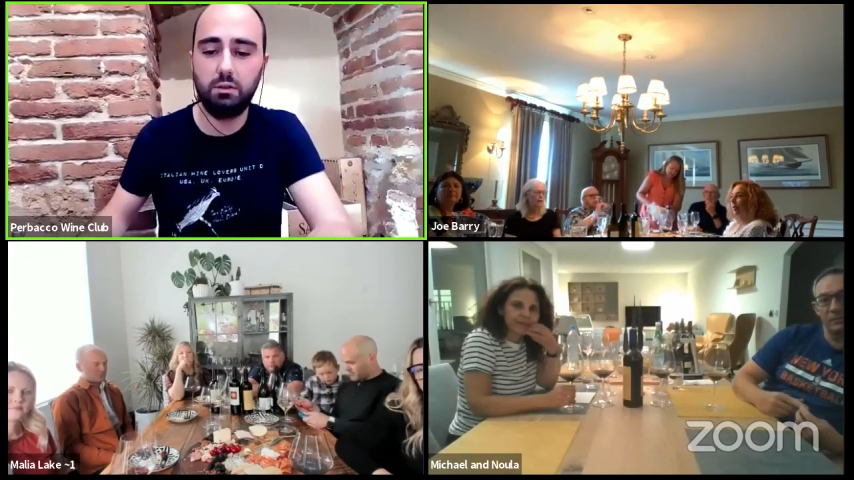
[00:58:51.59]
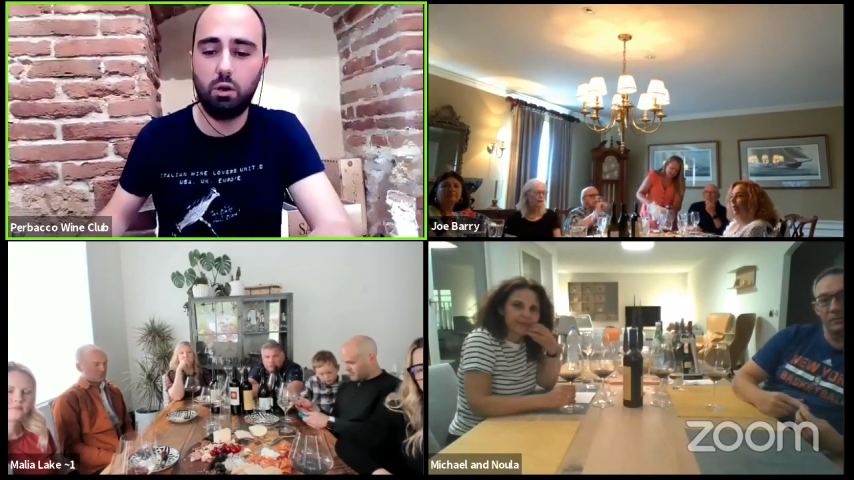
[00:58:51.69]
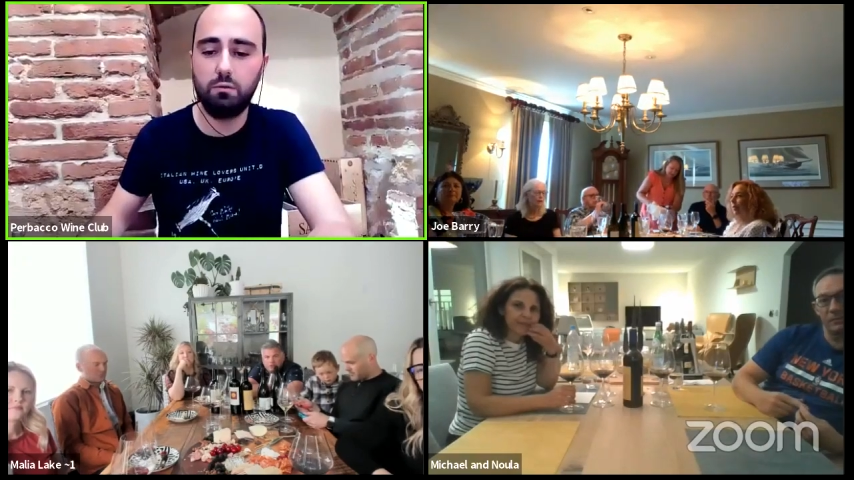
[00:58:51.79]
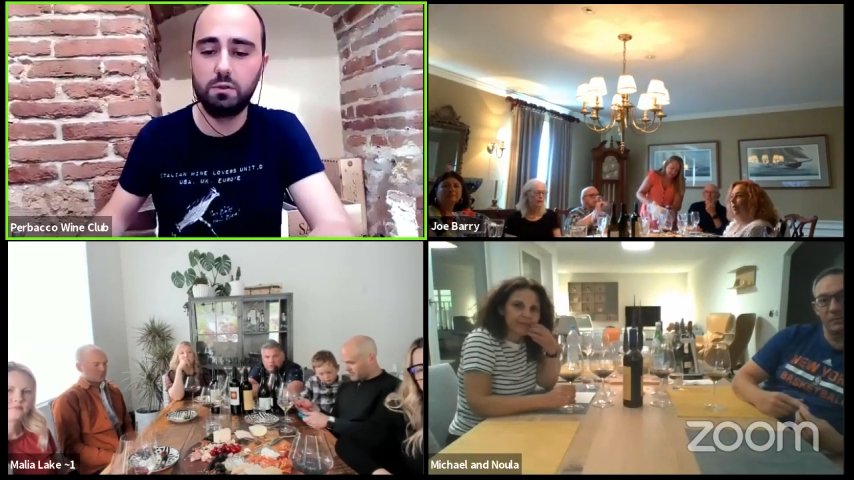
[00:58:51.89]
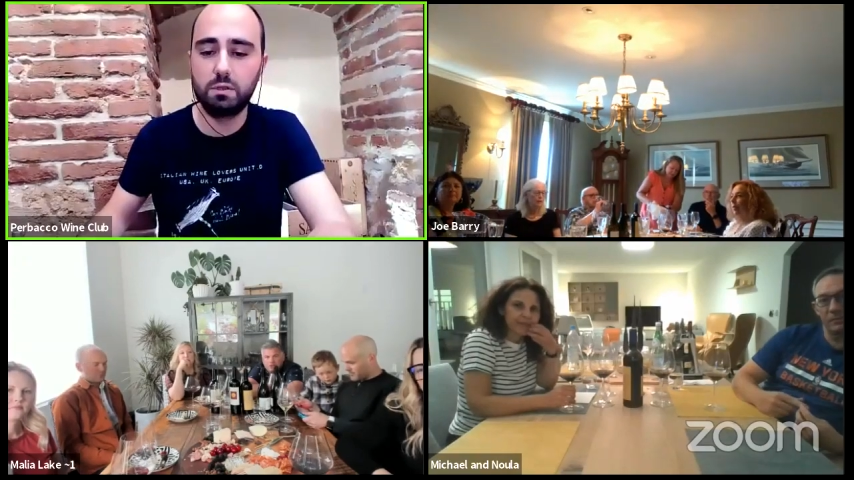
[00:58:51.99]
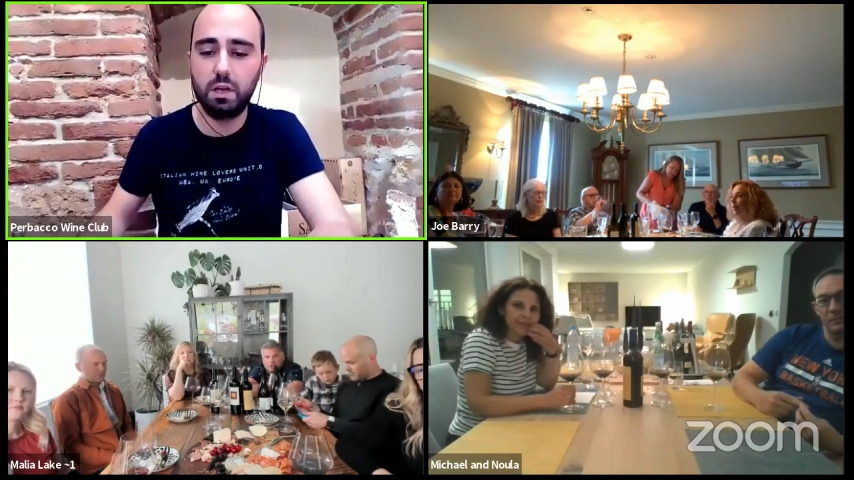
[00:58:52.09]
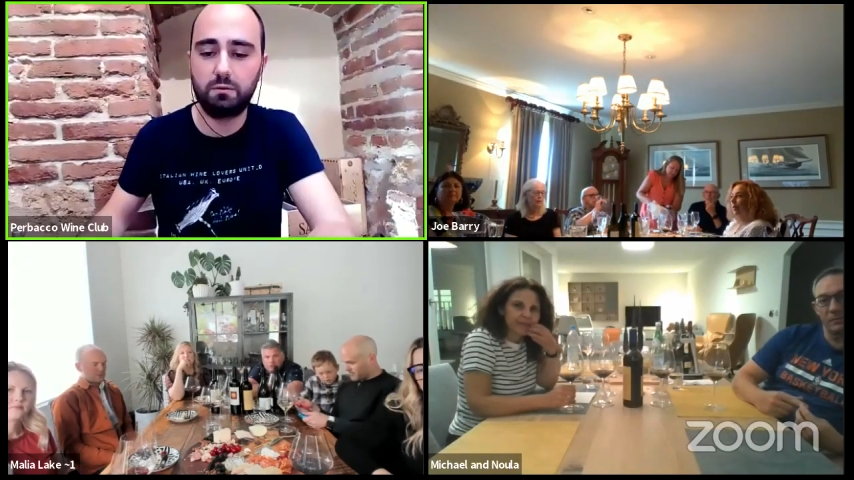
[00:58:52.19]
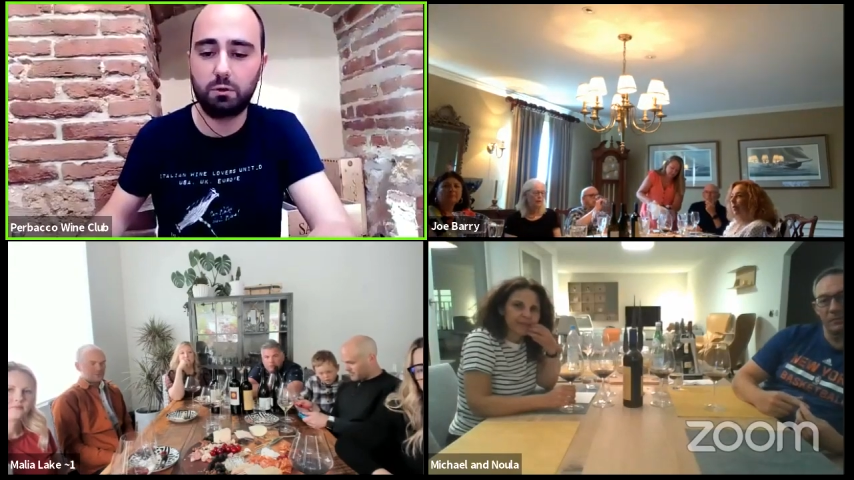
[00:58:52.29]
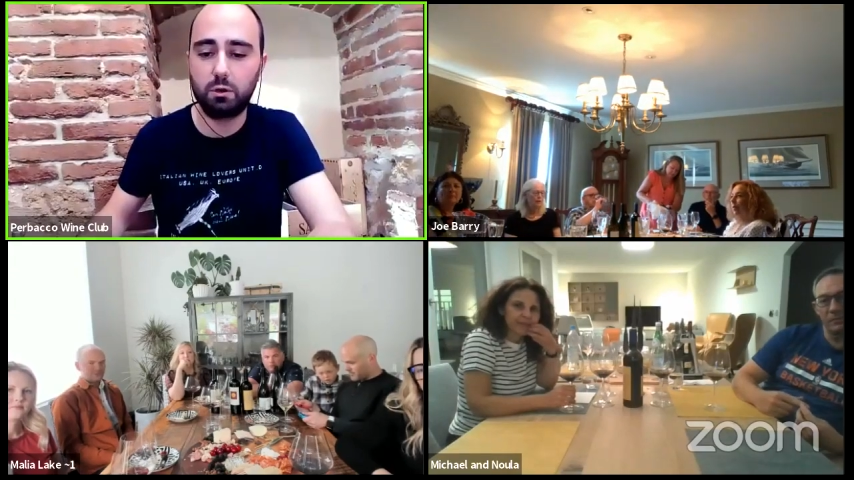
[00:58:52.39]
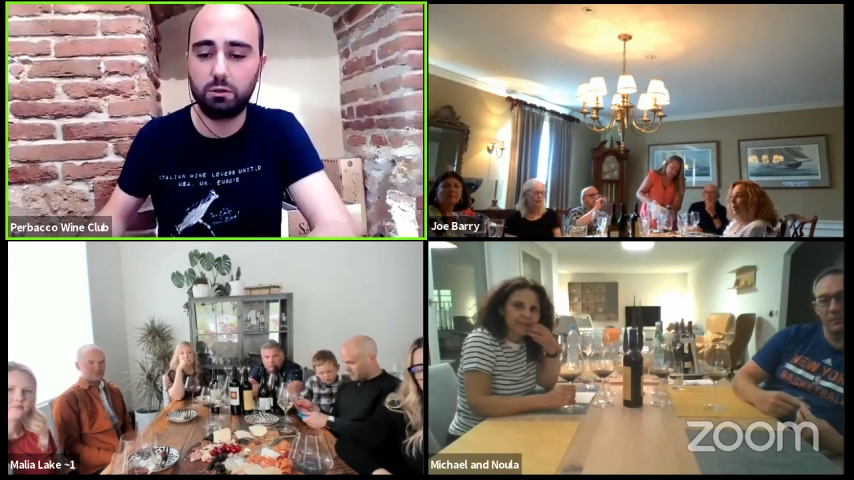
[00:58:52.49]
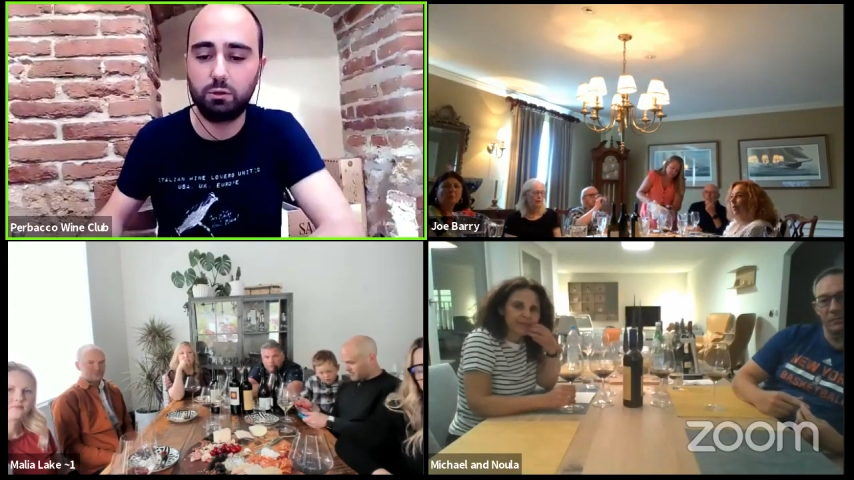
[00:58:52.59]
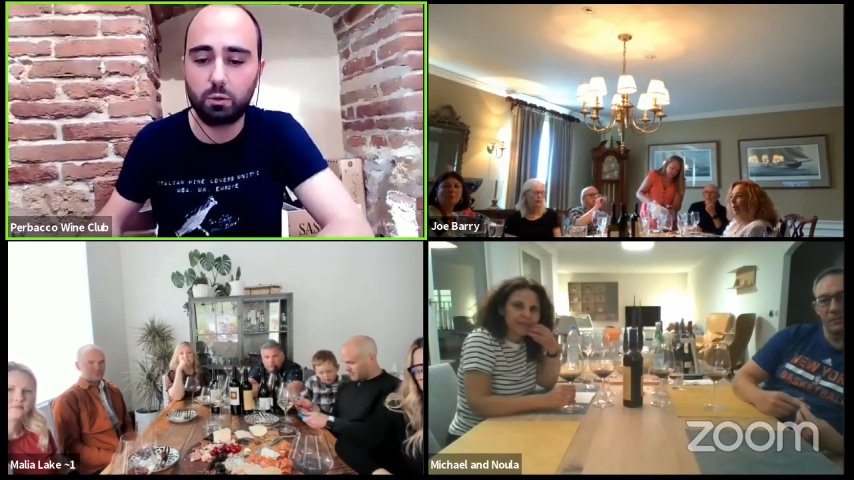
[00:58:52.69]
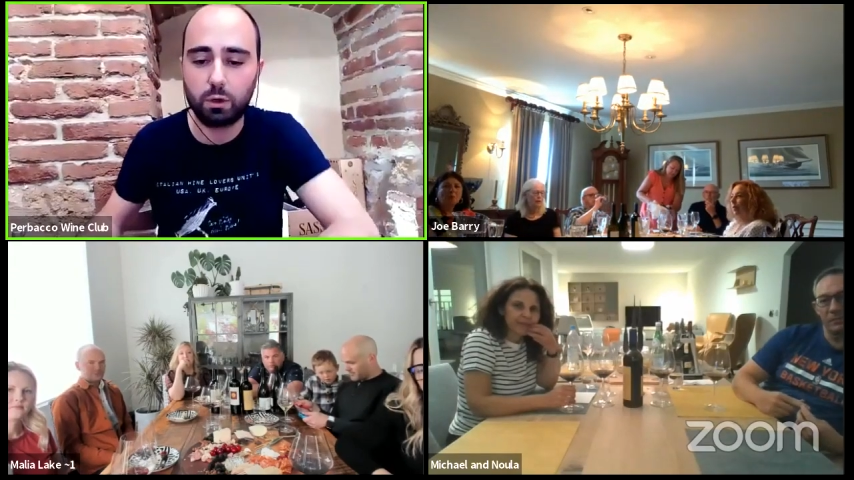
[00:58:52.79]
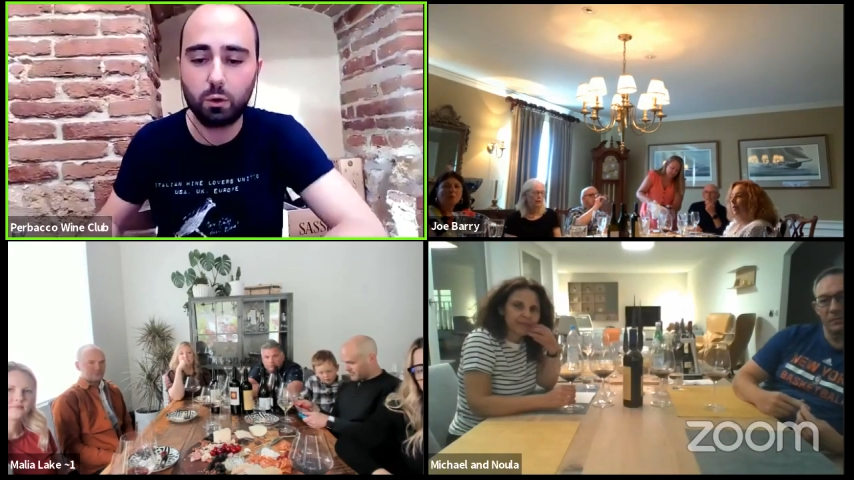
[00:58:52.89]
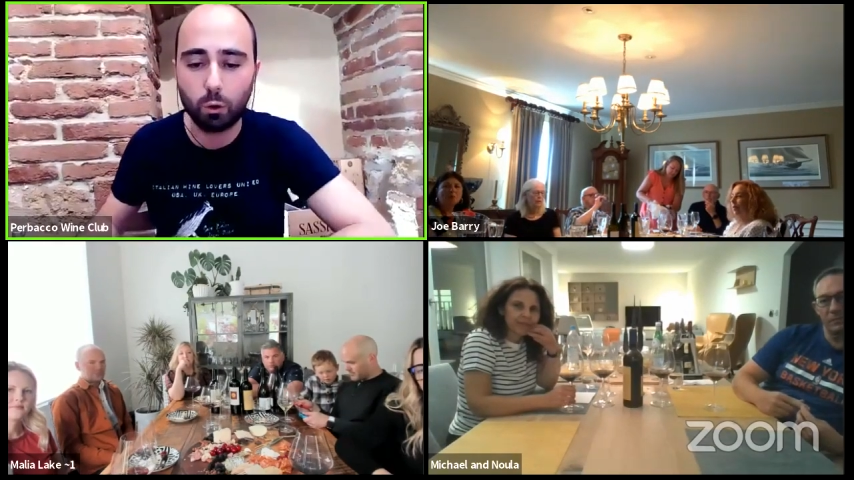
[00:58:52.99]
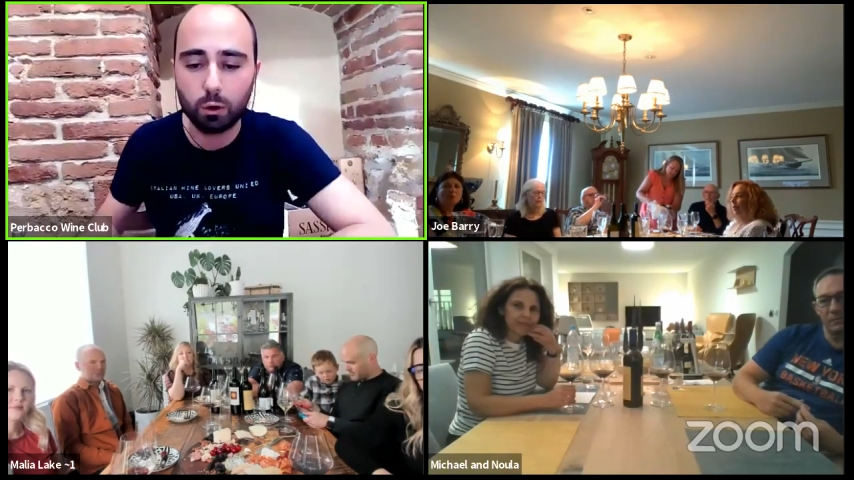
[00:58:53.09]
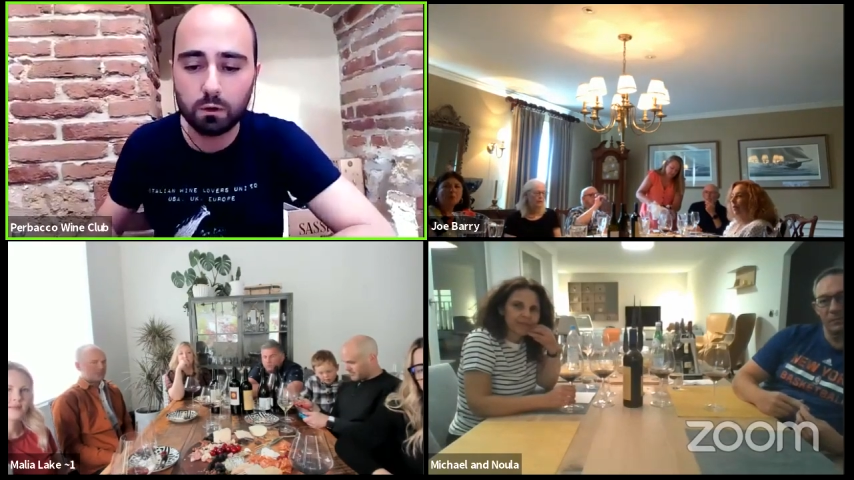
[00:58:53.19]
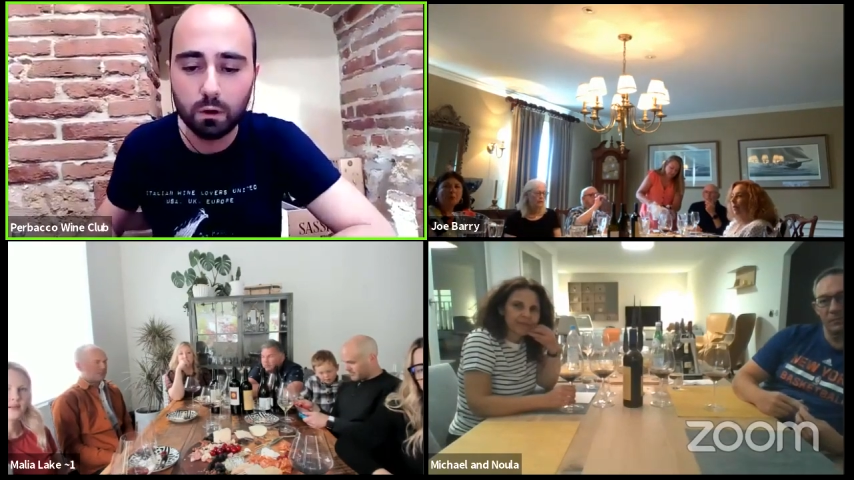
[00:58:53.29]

obviously I forgot to record